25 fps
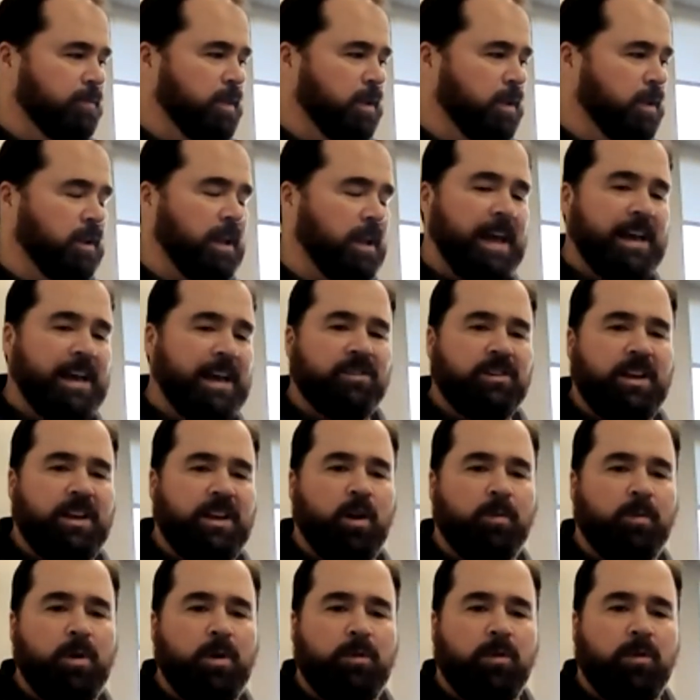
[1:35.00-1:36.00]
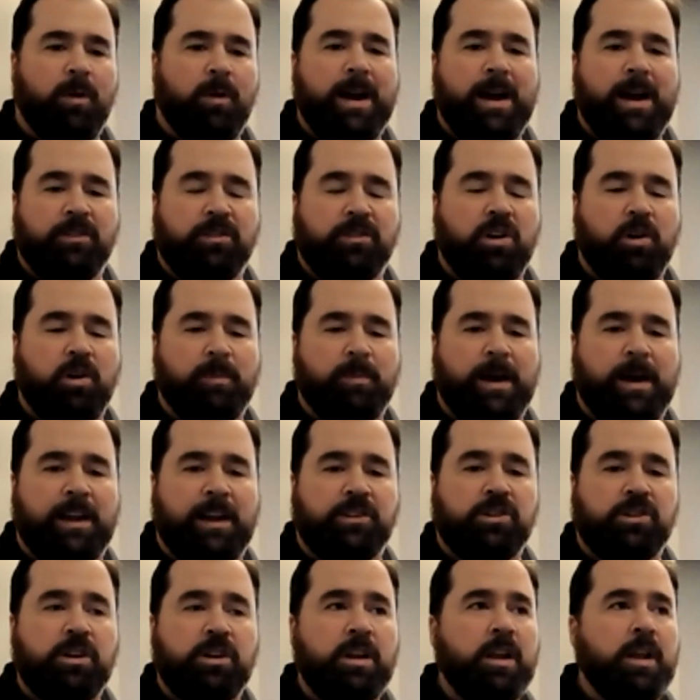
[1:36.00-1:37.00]
legs so they don't move around so
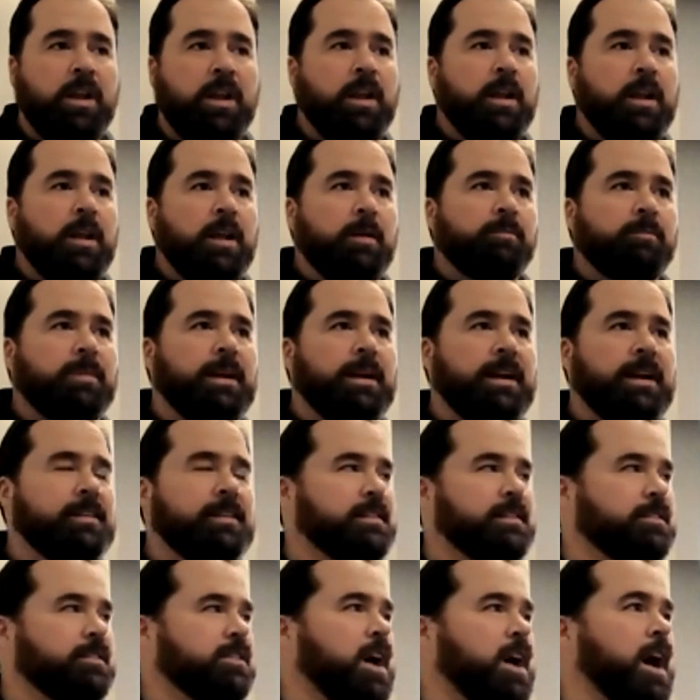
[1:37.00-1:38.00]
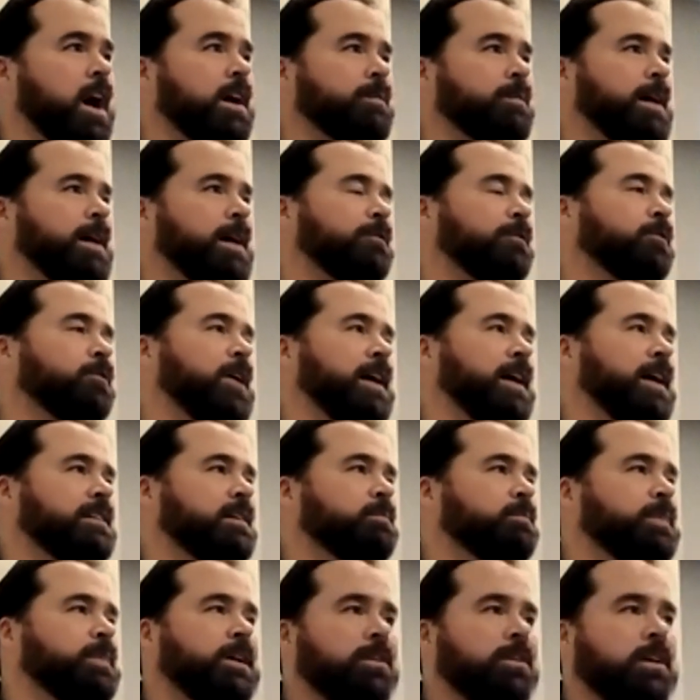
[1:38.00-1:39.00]
much. But it's talk about
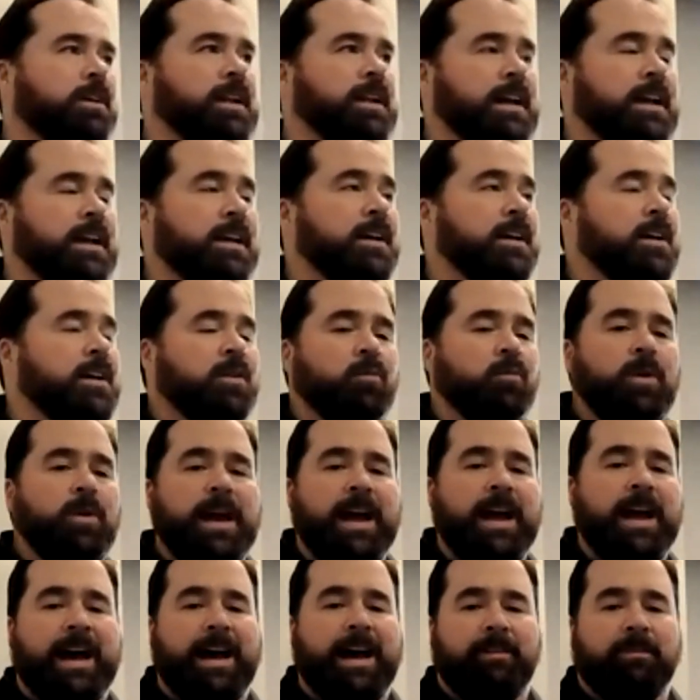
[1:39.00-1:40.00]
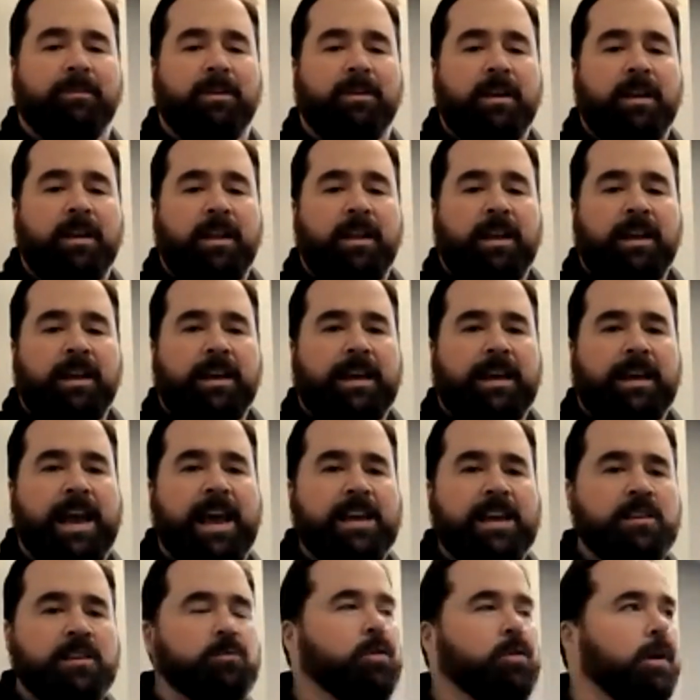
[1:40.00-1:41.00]
flexibility. We have
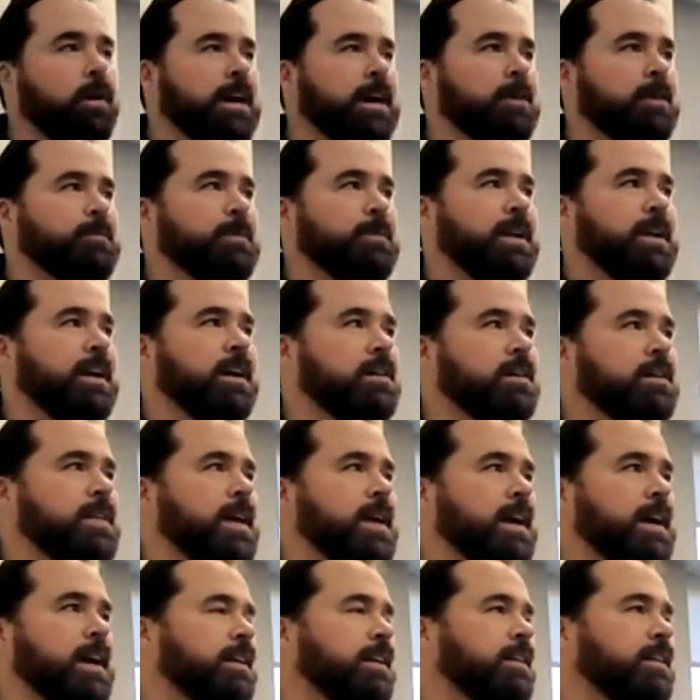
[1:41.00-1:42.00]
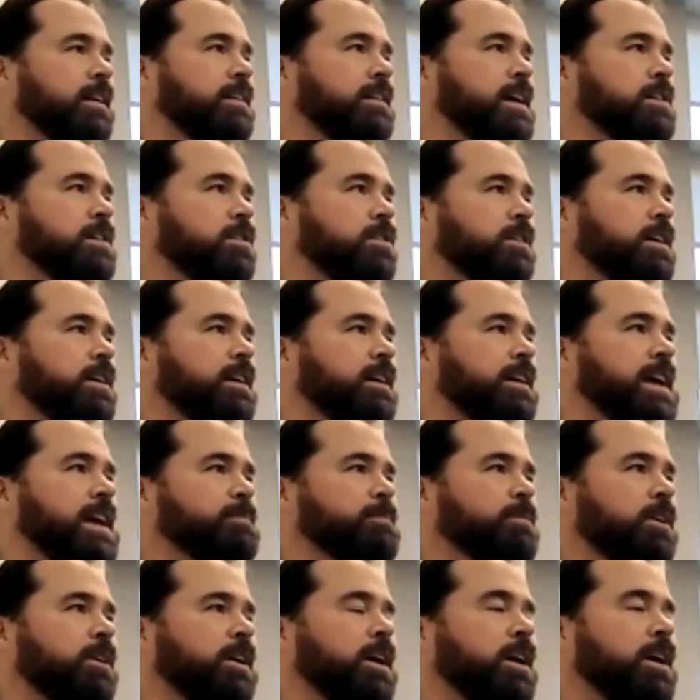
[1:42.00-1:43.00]
casework up in here. The teachers can
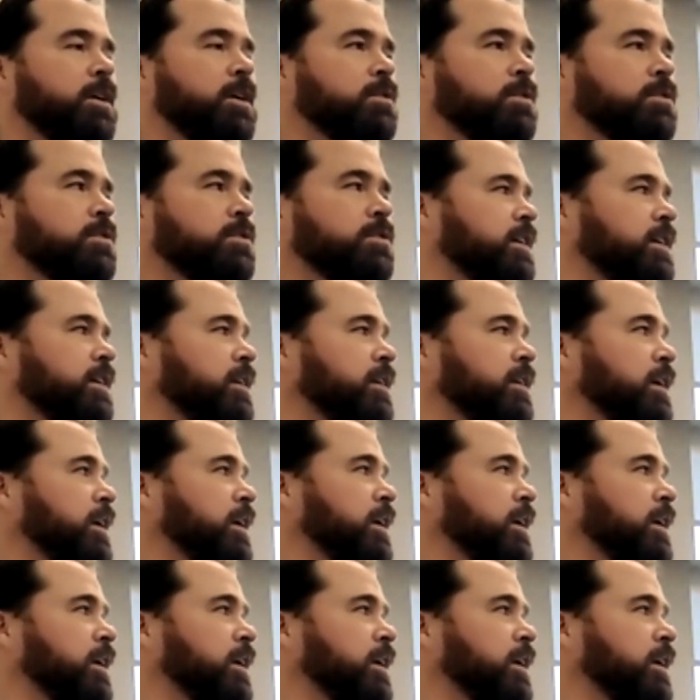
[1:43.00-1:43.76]
keep their coats and.